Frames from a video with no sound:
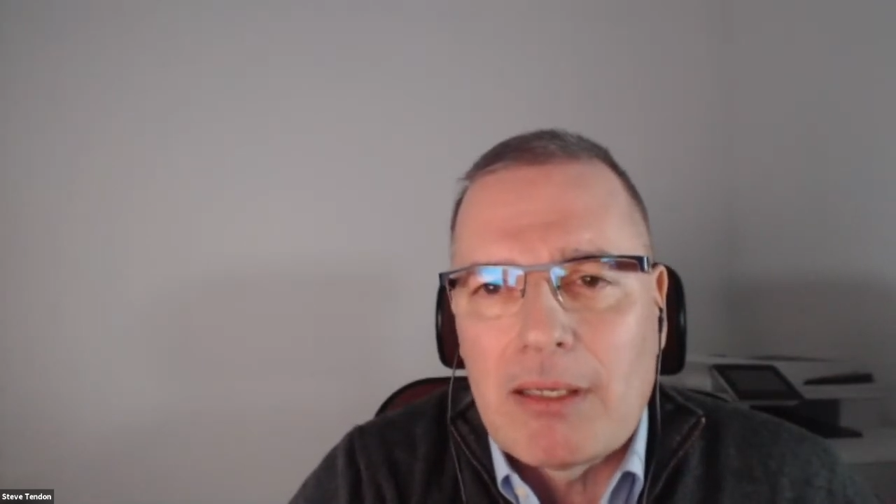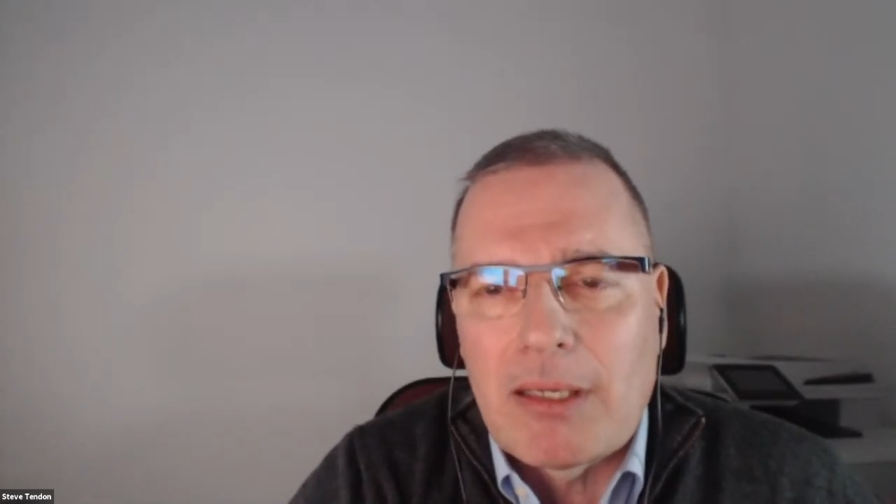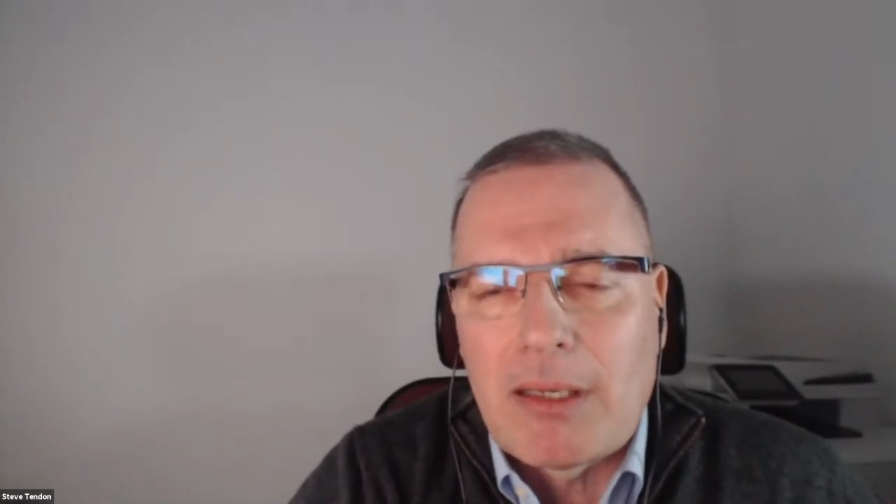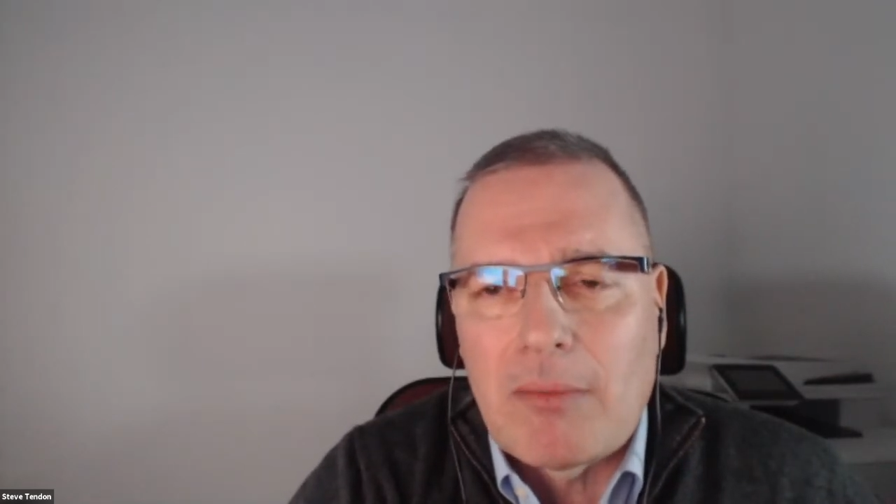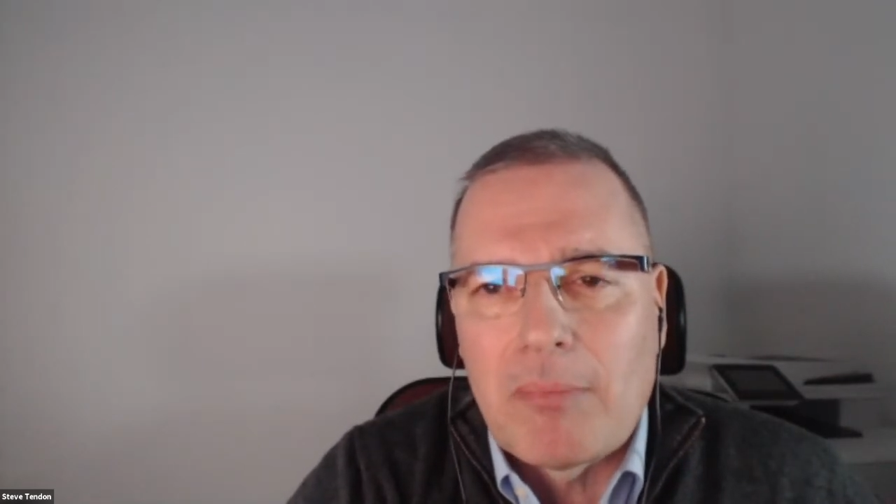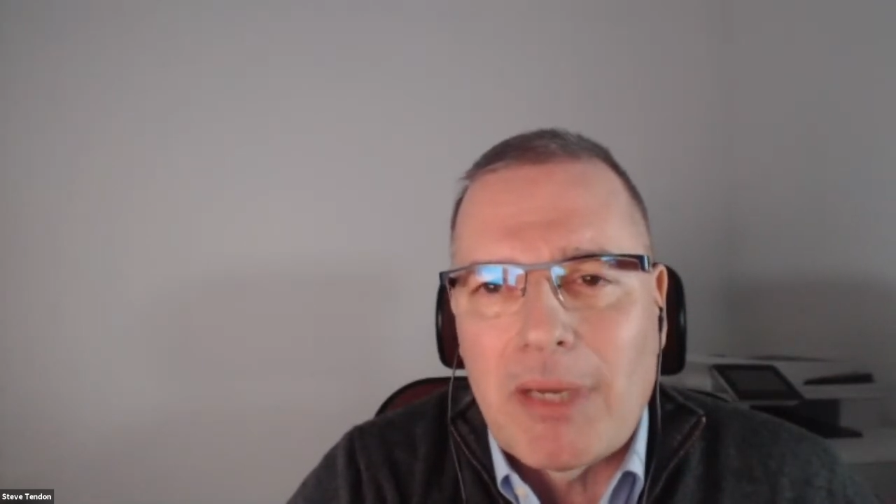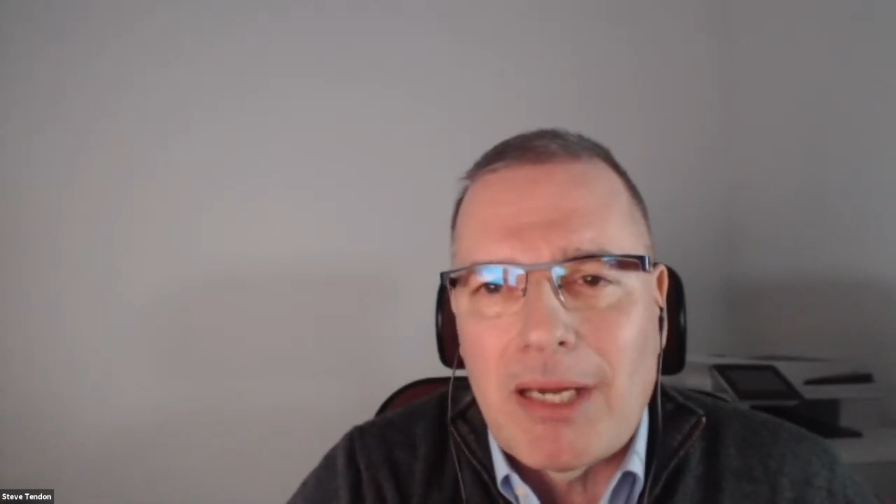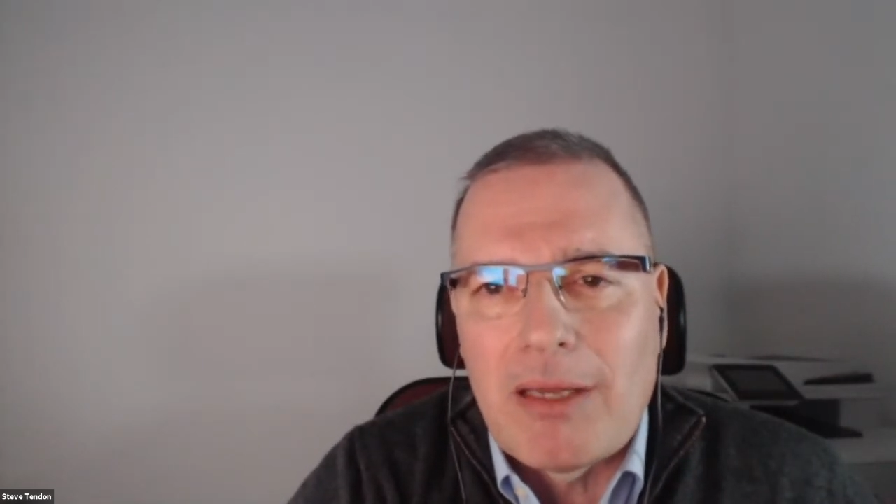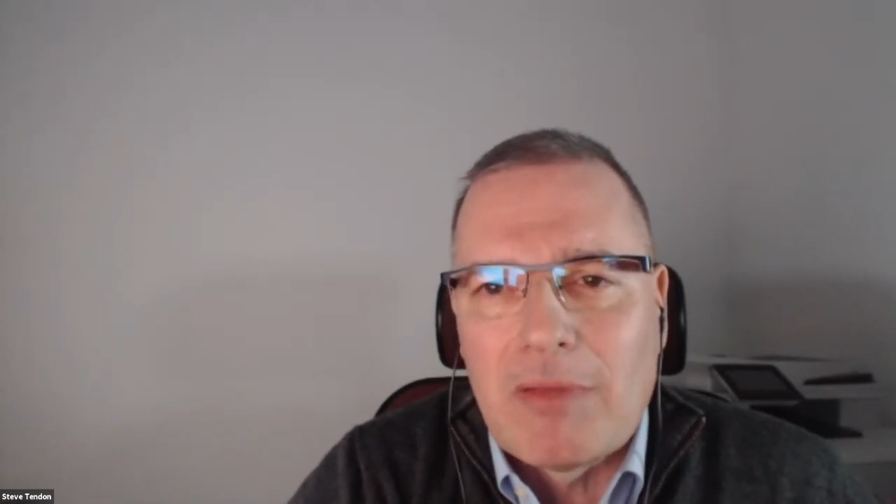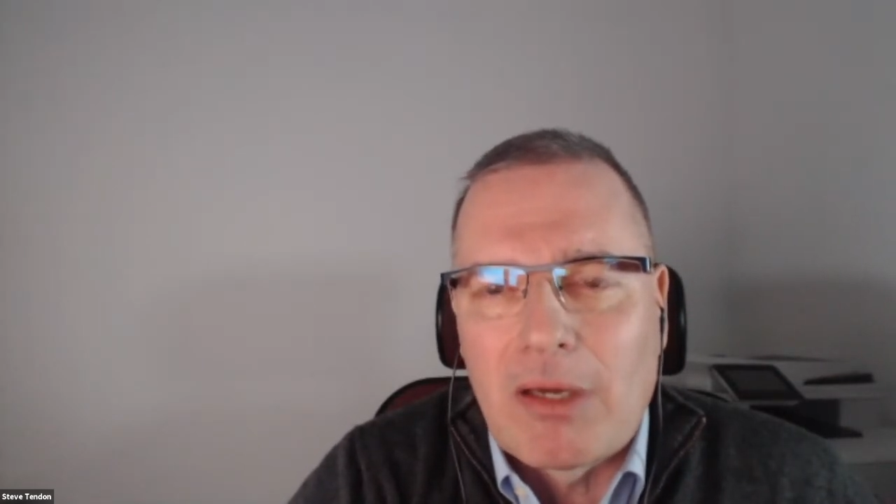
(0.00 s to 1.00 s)

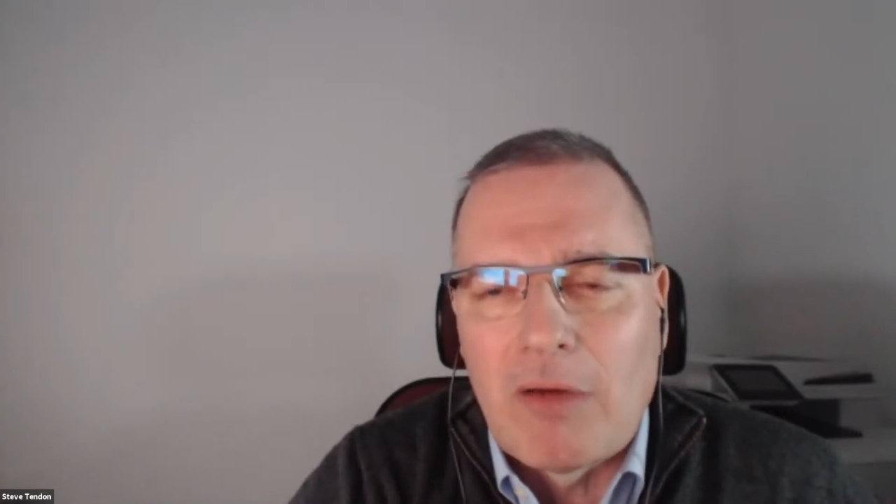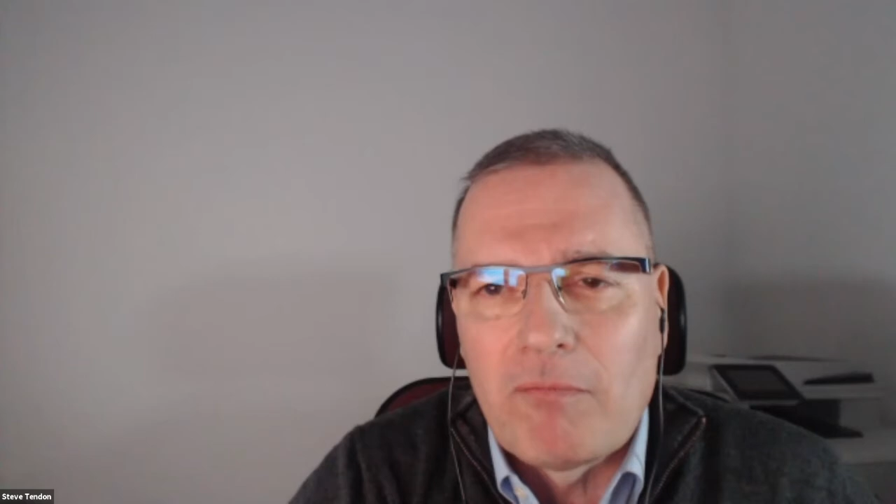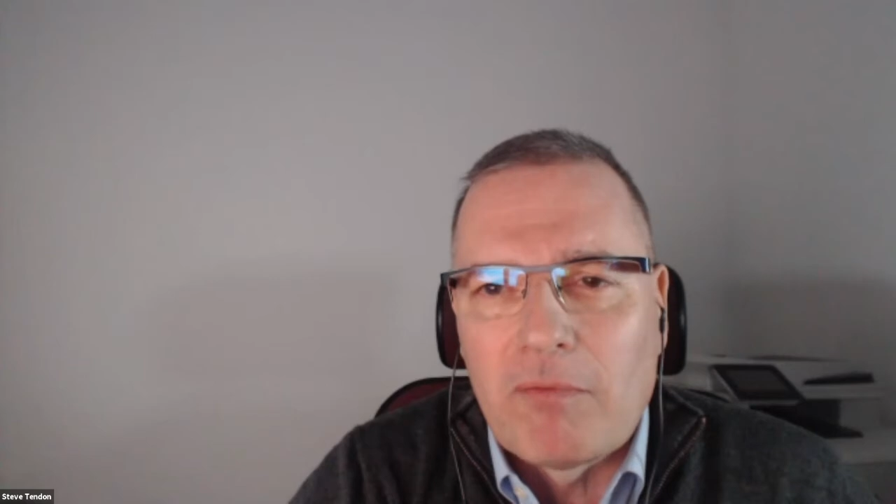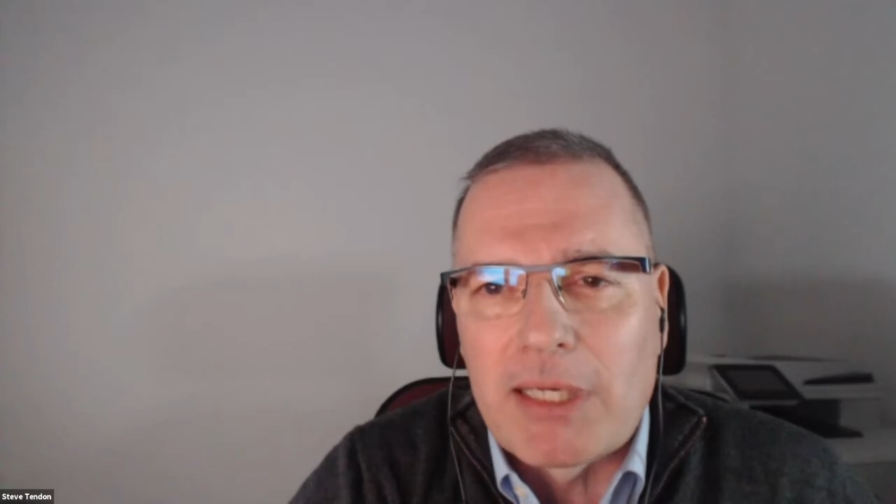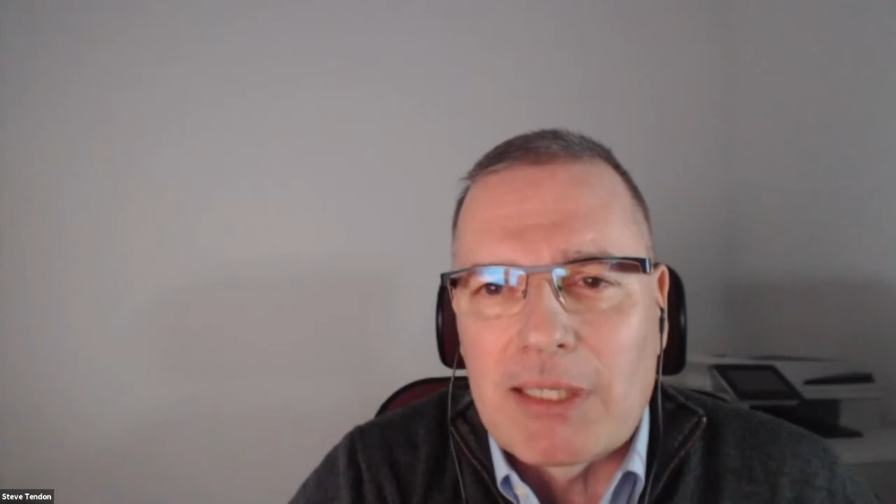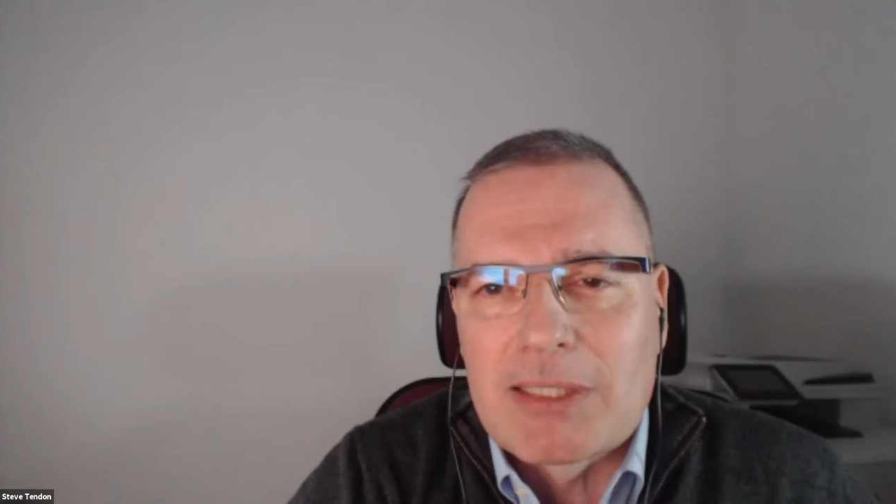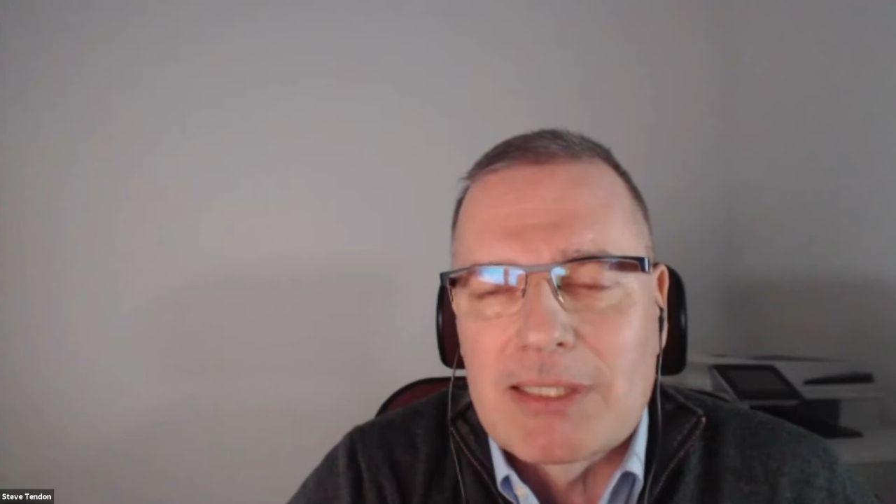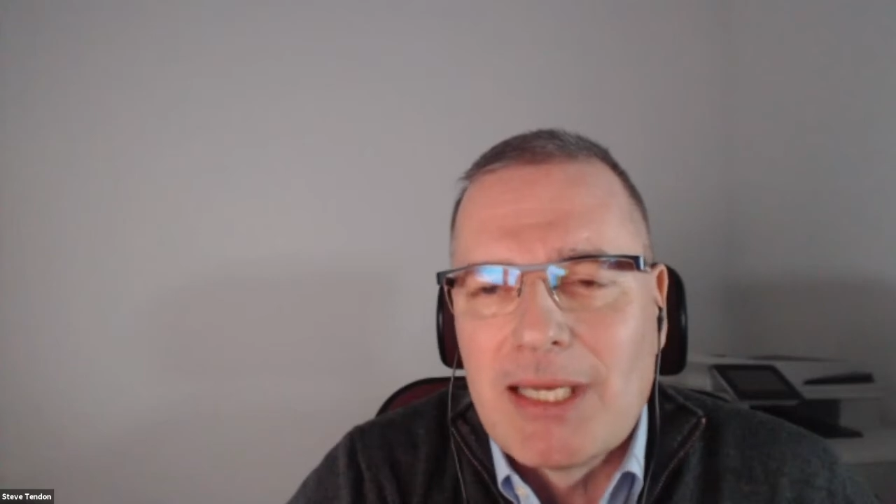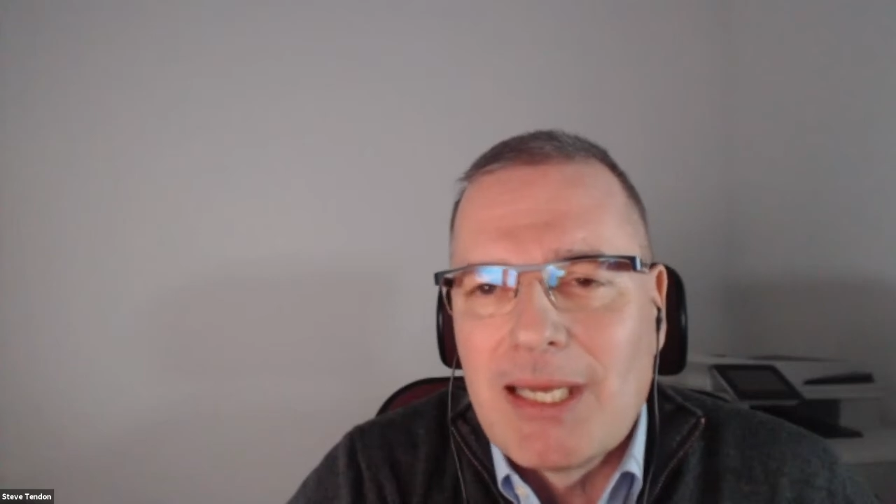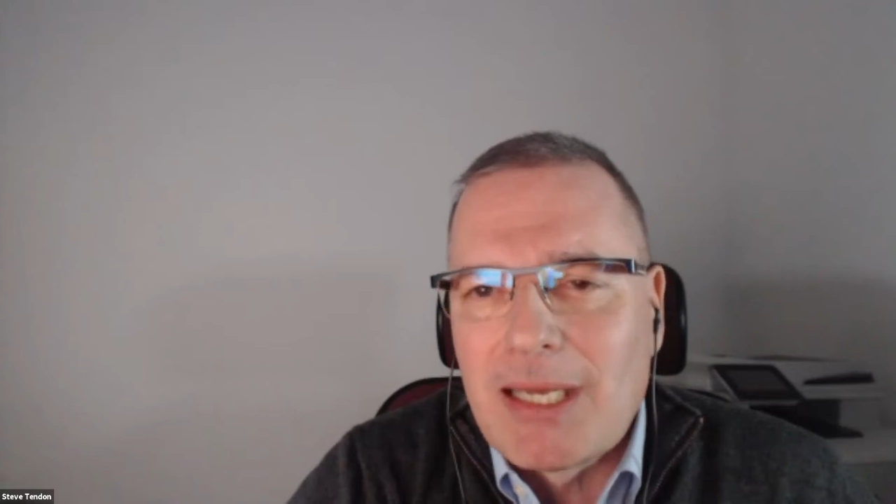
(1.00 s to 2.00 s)
the conflicts,